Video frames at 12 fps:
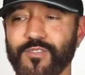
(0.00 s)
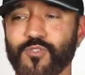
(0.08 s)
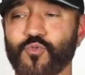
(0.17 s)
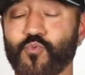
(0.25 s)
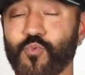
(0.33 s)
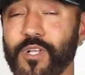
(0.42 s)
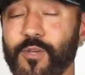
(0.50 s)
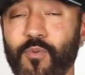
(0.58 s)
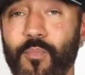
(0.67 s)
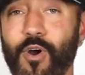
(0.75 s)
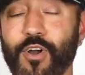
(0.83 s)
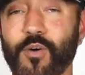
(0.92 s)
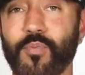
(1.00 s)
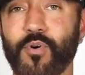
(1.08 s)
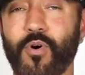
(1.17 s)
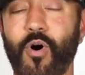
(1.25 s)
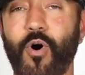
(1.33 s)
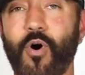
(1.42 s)
It's really
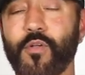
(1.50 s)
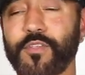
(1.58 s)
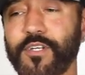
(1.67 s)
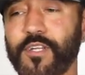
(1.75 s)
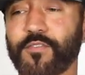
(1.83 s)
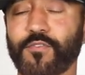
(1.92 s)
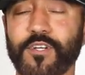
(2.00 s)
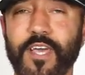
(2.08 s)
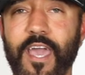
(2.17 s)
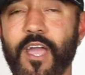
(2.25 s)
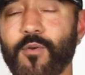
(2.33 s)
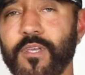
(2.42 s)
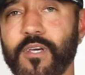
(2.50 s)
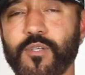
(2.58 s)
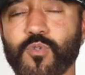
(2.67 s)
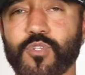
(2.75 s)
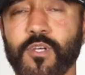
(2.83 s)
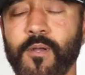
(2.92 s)
remarkable, all the different
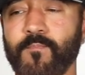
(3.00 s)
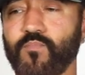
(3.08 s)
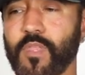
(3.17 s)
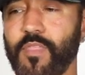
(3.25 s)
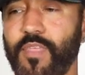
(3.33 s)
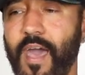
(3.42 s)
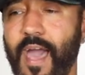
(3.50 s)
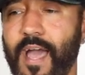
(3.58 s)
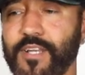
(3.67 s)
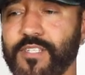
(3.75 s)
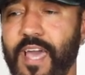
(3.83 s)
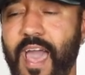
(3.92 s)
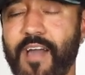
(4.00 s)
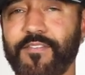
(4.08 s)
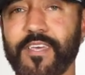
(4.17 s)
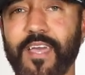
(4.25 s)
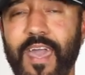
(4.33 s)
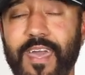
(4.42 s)
areas that
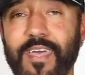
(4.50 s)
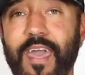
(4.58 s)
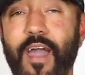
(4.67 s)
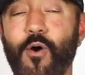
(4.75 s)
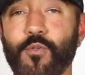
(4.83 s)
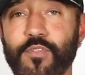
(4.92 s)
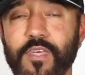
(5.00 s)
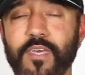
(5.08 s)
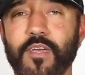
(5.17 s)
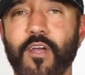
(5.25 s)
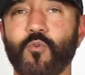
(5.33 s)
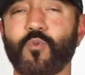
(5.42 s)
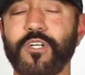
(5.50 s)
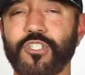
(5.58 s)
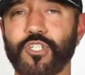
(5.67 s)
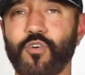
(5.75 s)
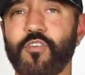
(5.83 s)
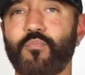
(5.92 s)
having a healthy
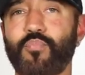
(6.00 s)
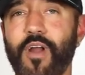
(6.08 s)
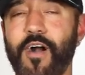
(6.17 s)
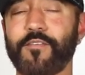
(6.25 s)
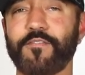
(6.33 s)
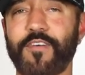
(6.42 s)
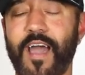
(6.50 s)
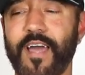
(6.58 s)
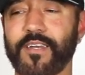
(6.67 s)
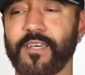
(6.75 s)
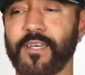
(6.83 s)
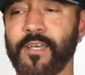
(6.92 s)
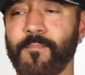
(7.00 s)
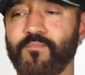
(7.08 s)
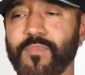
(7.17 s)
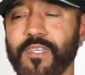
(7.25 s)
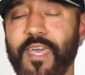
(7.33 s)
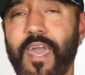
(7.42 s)
ratio of brown fat
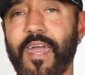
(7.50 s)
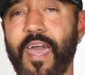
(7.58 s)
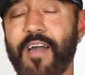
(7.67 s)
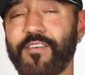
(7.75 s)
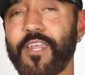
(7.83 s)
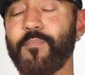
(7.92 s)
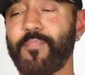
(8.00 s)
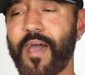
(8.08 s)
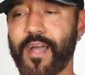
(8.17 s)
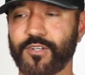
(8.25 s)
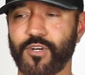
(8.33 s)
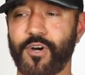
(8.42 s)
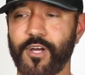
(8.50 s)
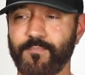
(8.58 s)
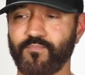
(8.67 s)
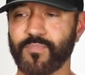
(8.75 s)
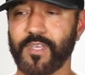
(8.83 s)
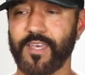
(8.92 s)
can have an impact on.
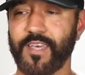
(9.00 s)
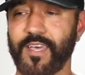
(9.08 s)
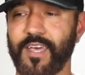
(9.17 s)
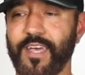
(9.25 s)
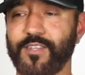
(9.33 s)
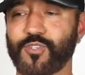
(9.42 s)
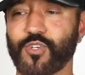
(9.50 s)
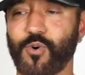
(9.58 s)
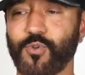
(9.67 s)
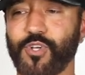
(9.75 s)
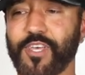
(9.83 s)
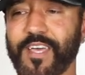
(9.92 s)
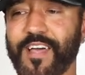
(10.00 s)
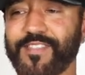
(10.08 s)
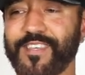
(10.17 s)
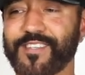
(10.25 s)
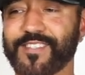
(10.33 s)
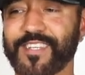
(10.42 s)
And so looking at
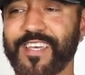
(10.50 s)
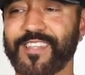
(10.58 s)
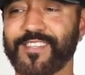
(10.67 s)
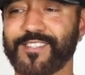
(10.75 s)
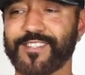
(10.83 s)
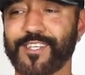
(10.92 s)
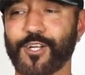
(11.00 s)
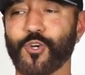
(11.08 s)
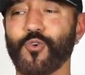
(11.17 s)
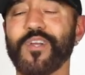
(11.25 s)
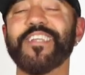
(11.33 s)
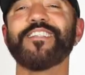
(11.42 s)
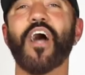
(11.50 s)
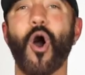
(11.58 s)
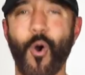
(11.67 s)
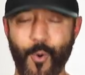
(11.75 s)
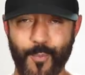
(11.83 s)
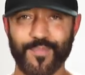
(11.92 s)
this, again, this
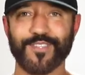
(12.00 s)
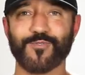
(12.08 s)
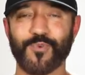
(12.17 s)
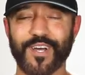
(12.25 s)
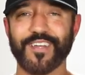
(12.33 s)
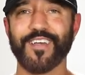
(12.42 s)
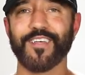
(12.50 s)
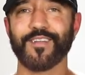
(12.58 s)
secretome is what